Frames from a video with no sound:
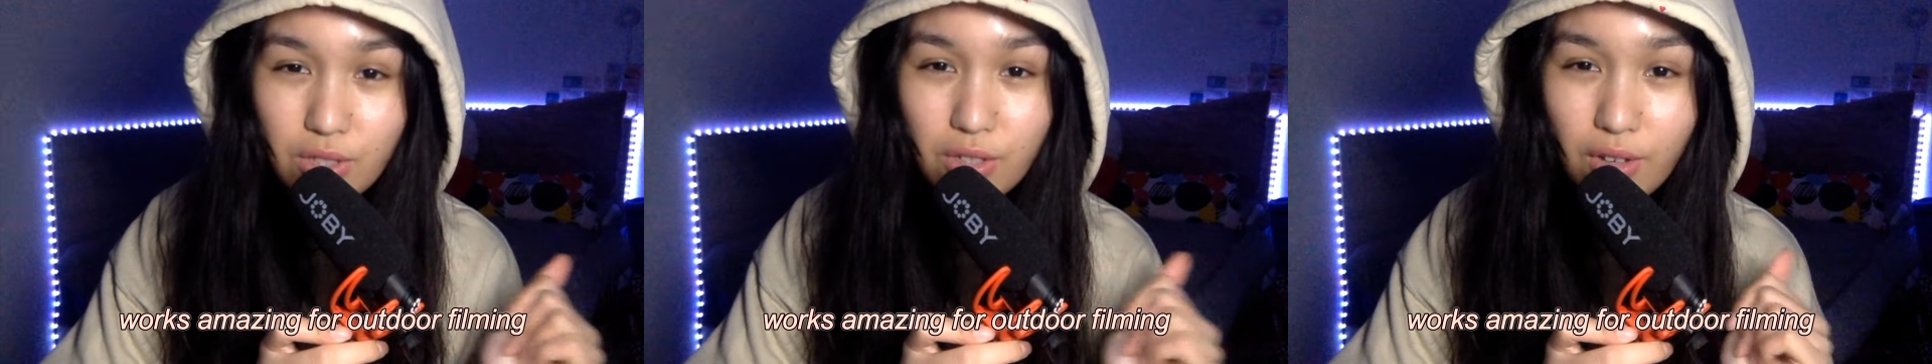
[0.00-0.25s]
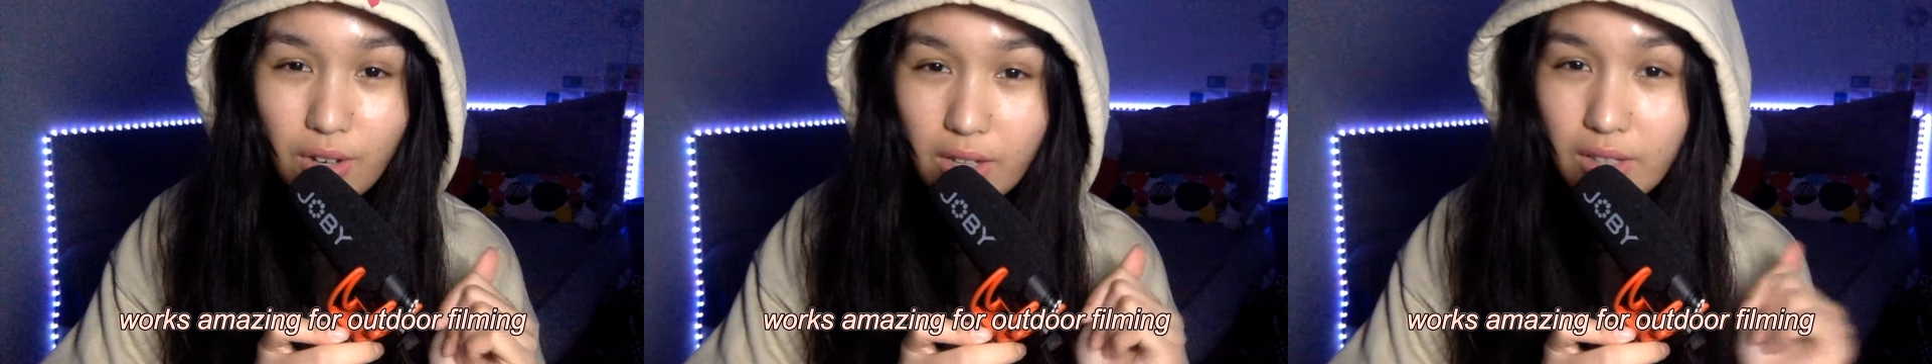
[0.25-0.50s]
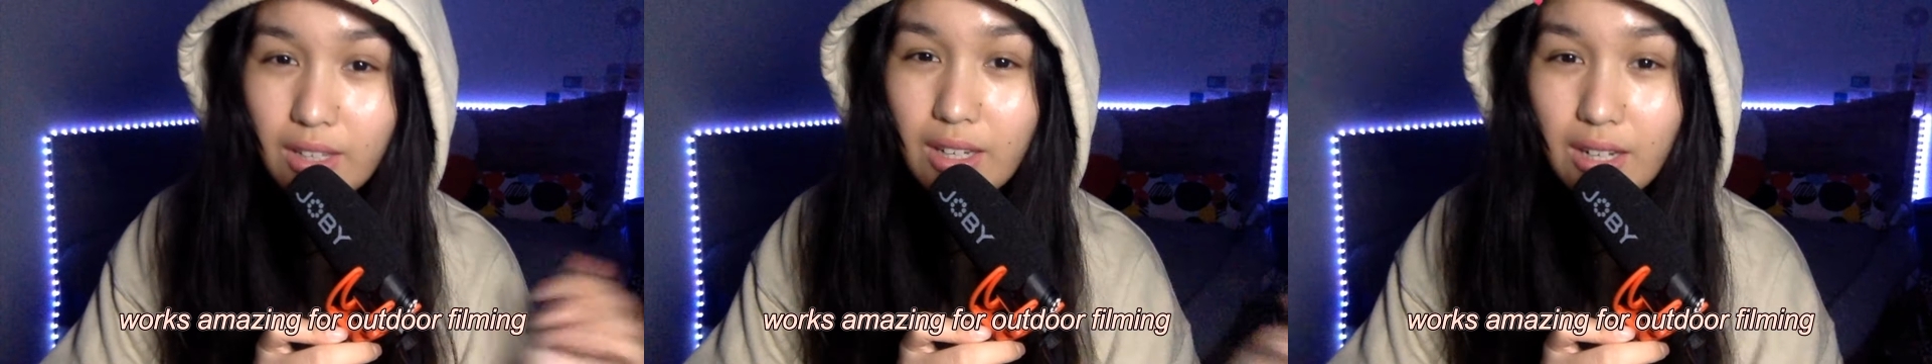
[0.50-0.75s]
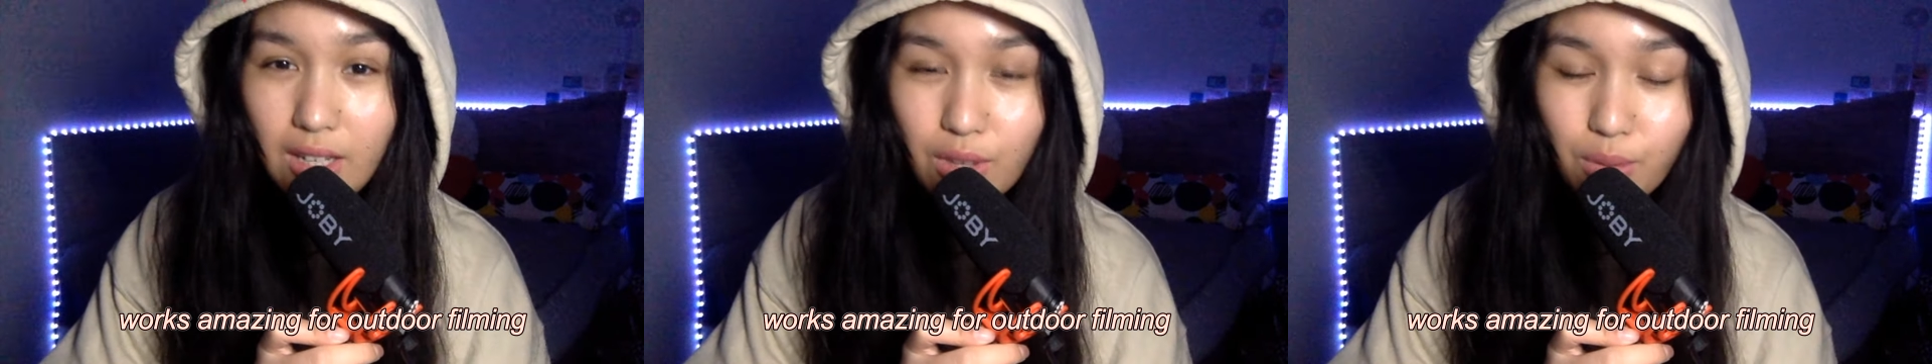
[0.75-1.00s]
You know how you can
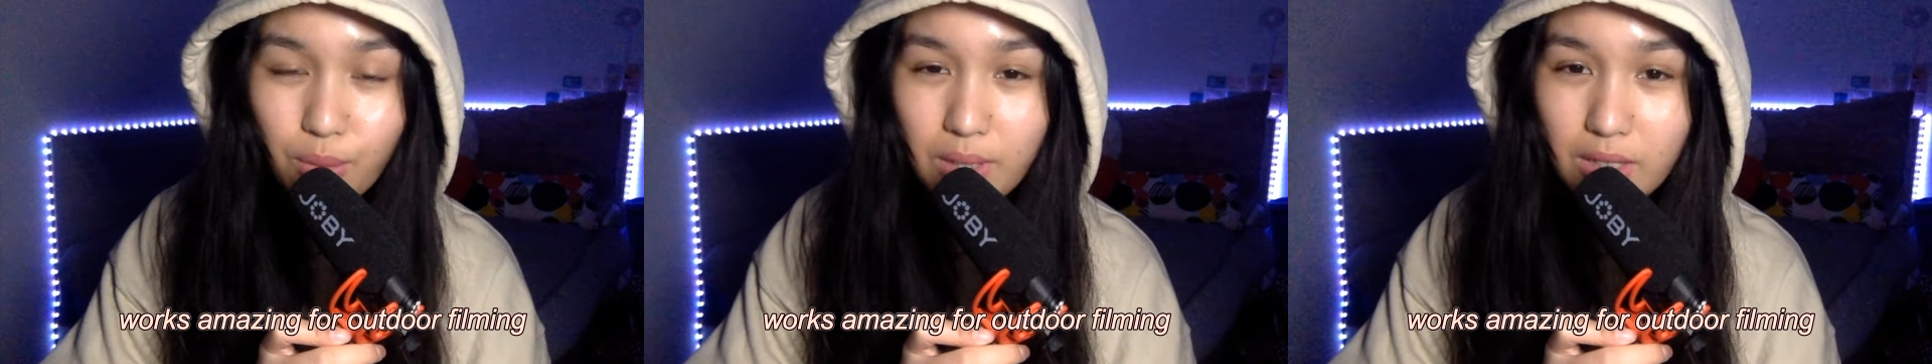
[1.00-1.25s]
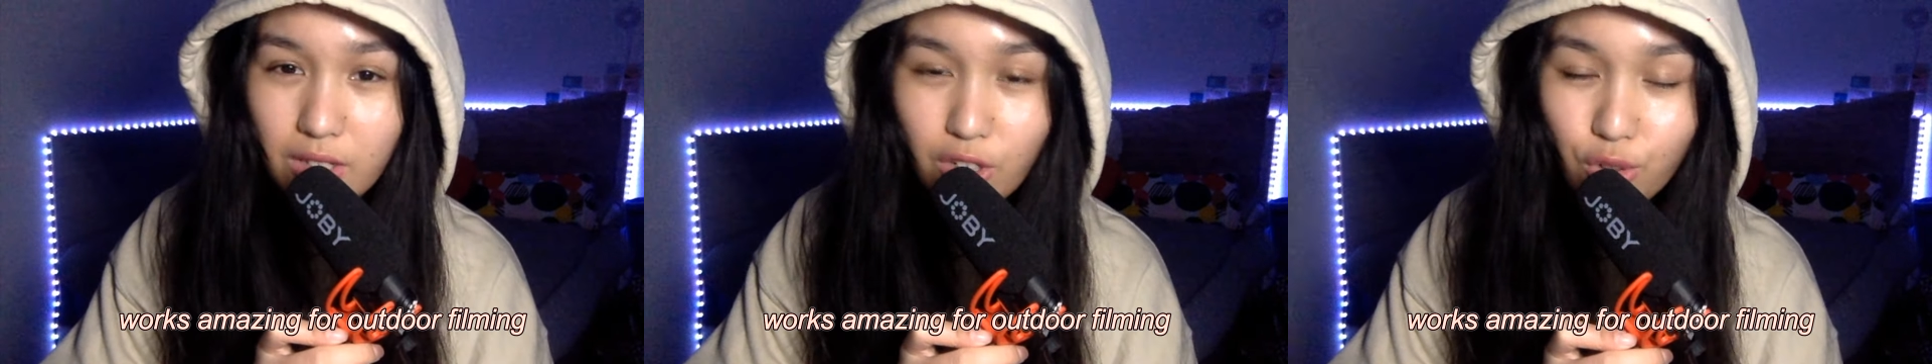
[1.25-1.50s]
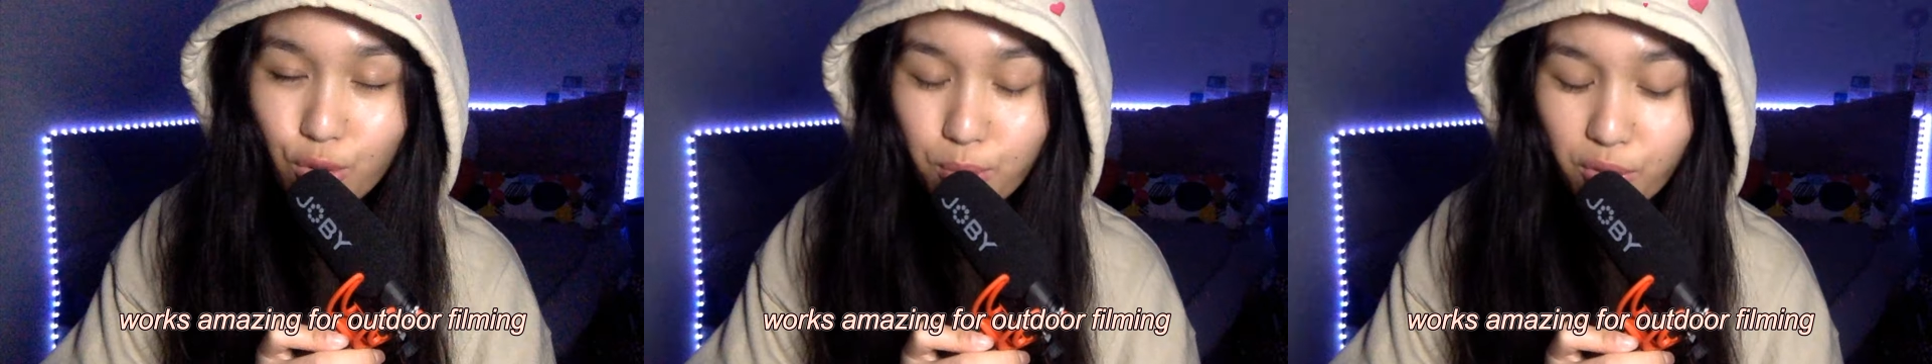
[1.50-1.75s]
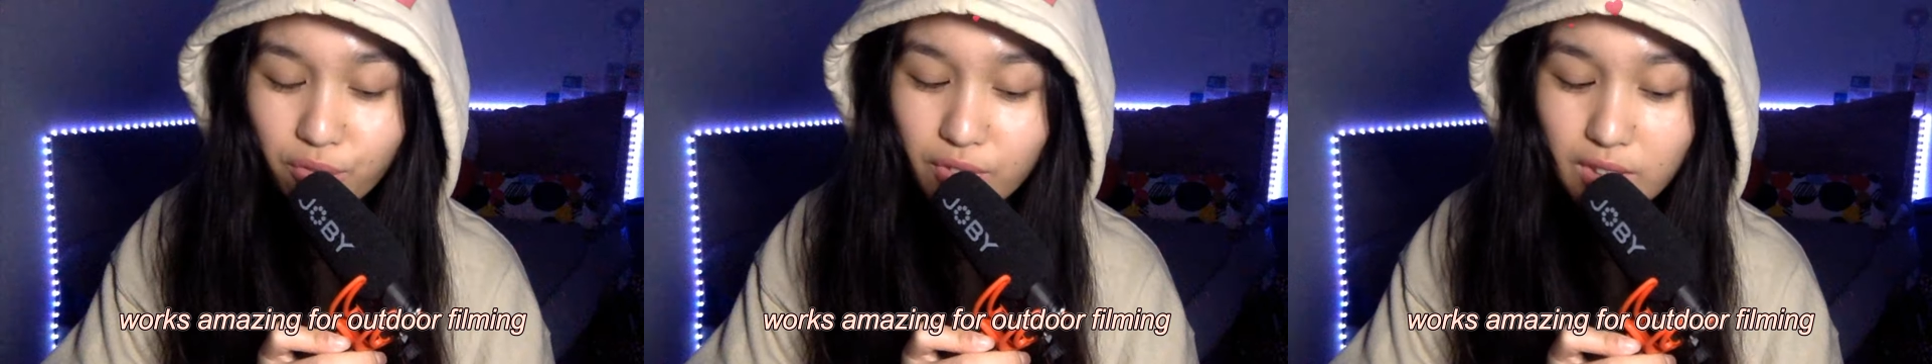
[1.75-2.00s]
hear the wind in a
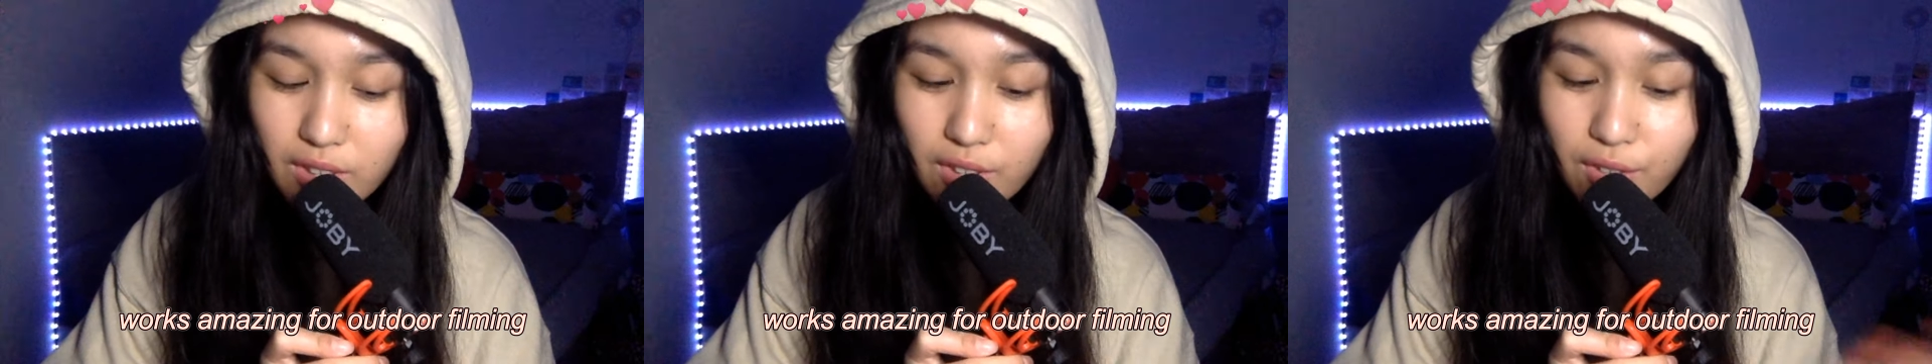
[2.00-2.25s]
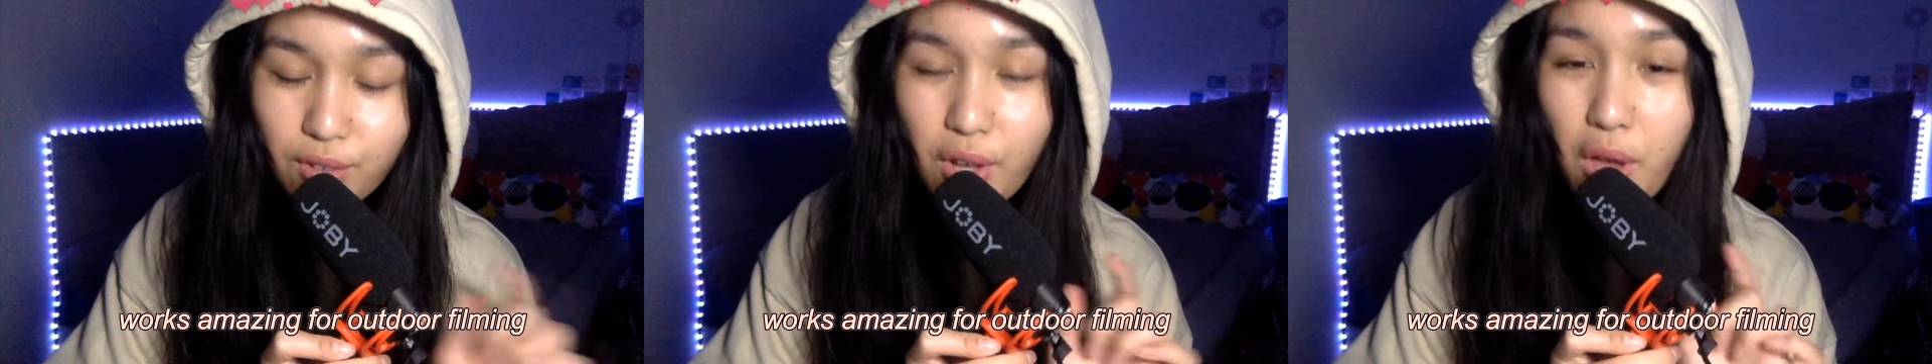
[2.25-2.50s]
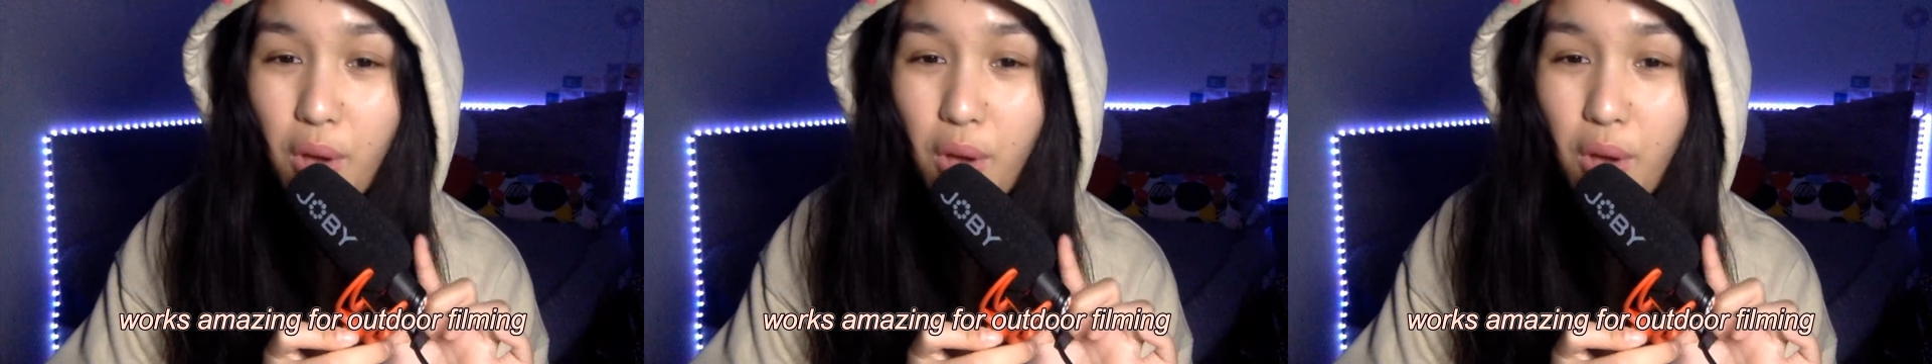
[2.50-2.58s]
normal video?